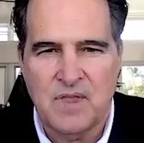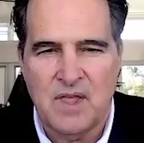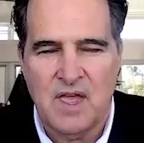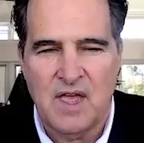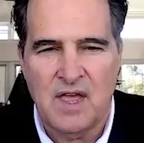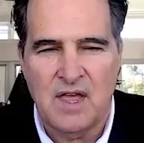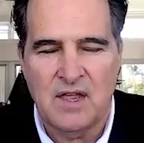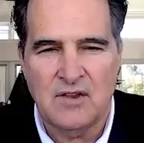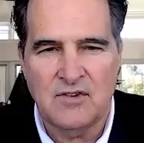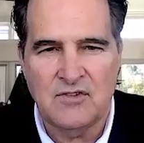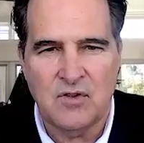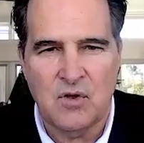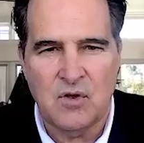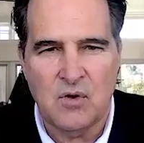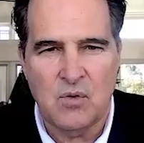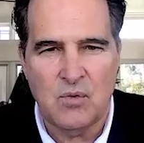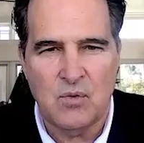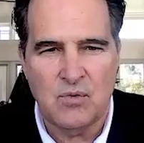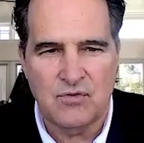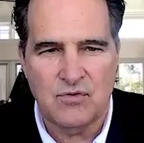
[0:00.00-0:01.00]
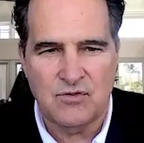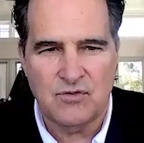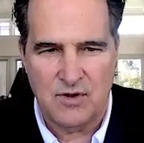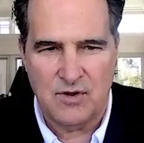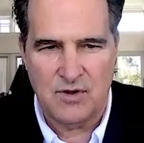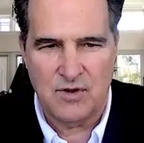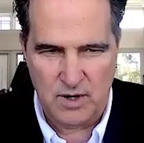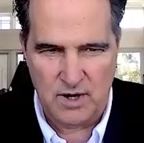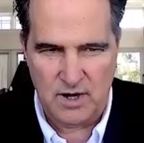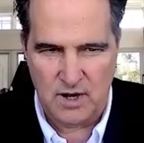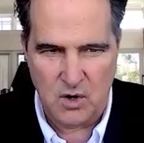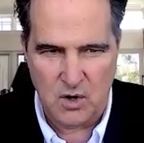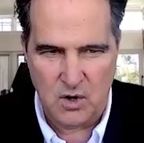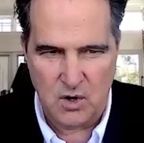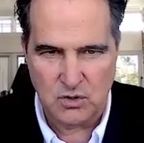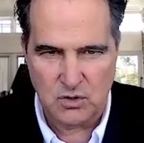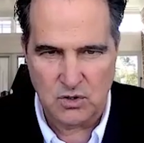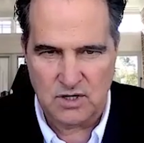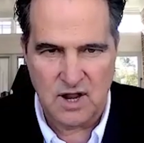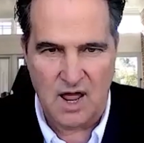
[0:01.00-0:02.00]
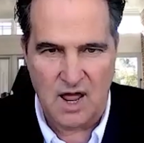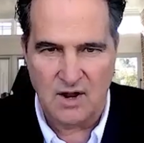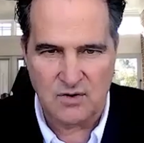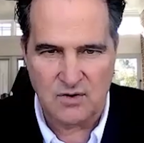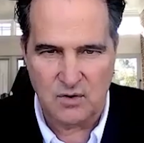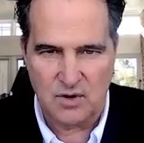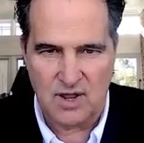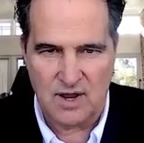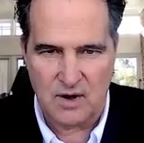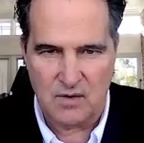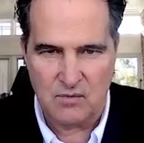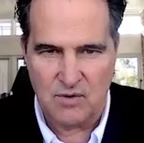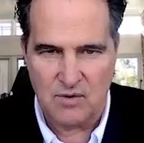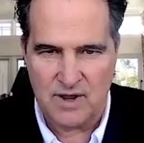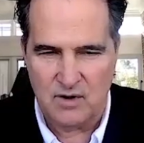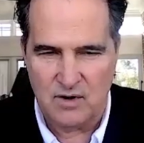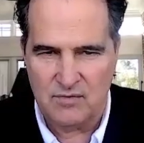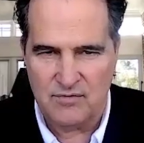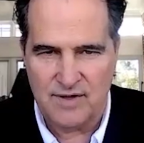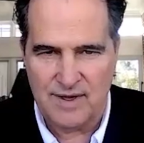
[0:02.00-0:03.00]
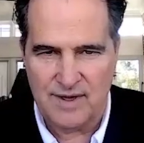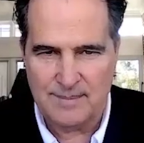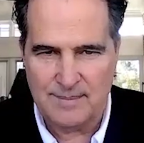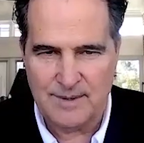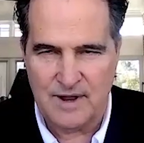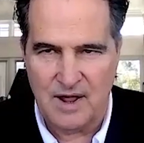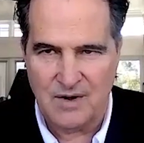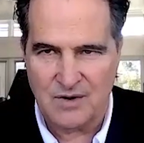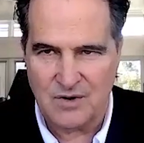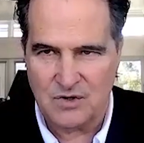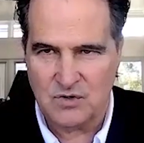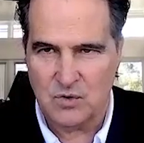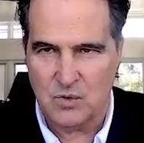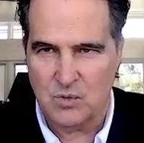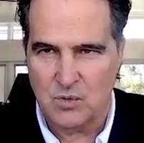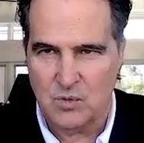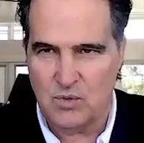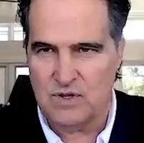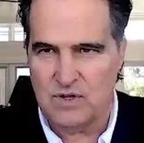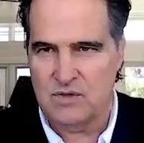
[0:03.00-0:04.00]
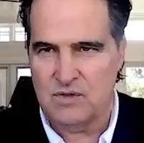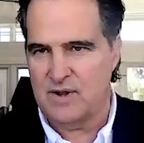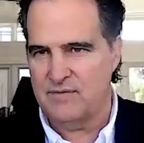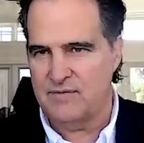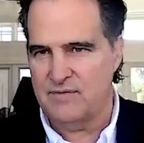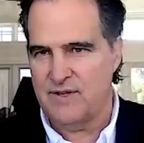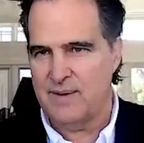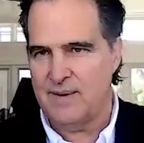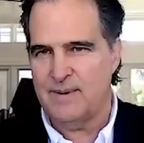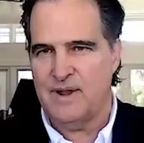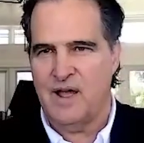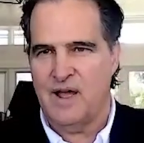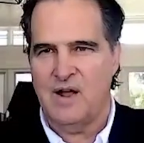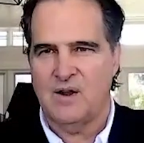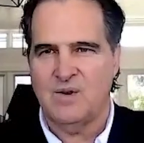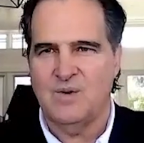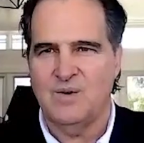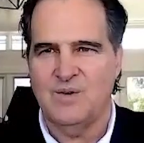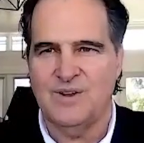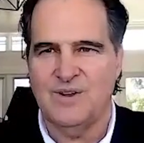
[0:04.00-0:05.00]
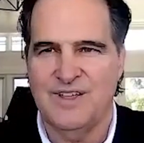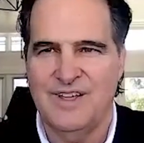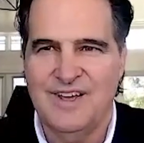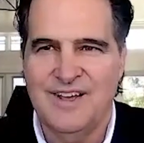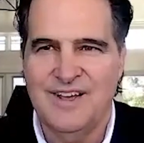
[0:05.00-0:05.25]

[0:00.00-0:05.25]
And so she wanted to go to a doctor, like a regular family doctor. So we went to the regular family doctor, and